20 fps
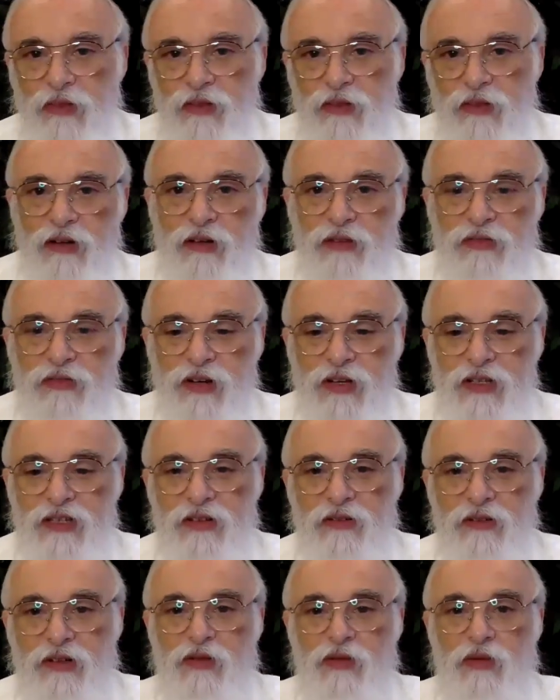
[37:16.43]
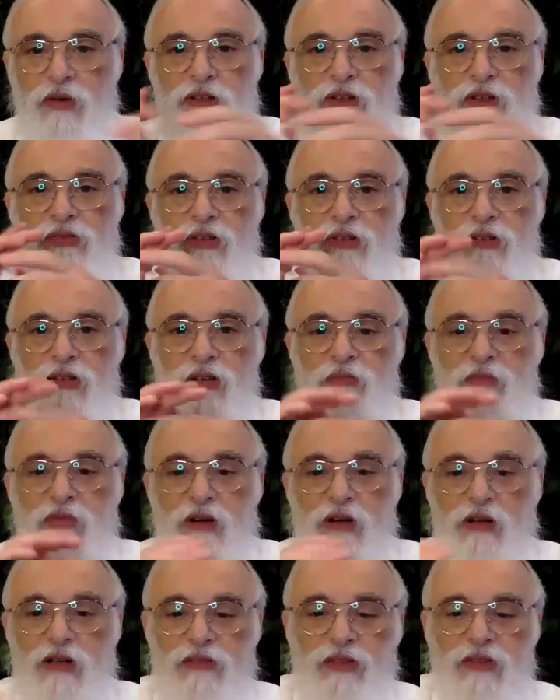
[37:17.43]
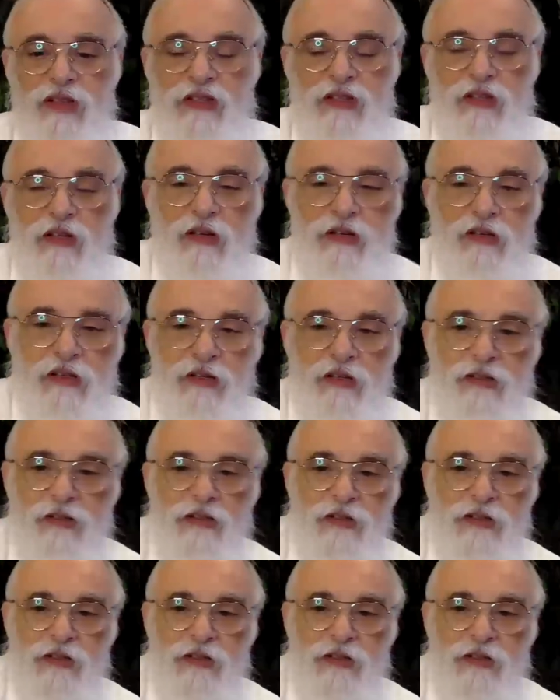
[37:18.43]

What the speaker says: Okay, friends. Have a wonderful day. Bracha v'atzlacha.